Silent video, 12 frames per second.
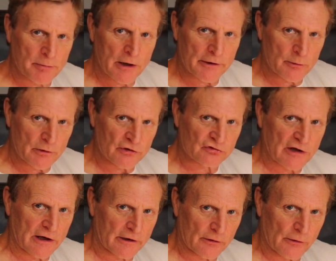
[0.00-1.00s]
body when he's
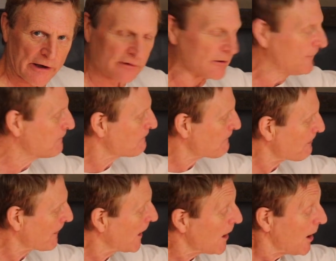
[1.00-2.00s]
standing erect.
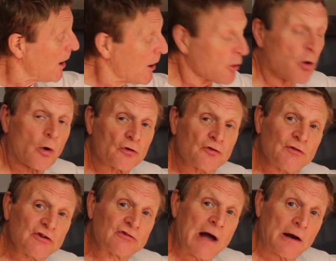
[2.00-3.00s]
Of course, if
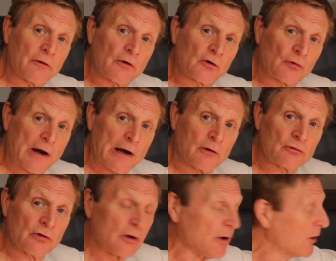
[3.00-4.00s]
he's down on the ground,
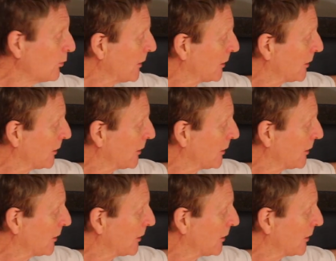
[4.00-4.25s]
we